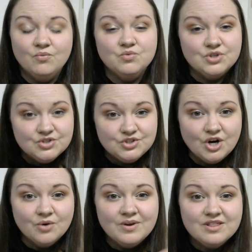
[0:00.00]
to
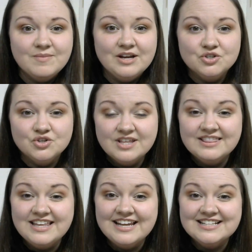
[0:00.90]
start with, make sure that
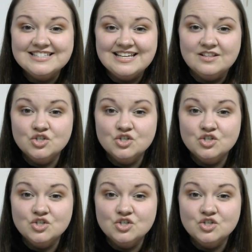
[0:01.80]
they can say the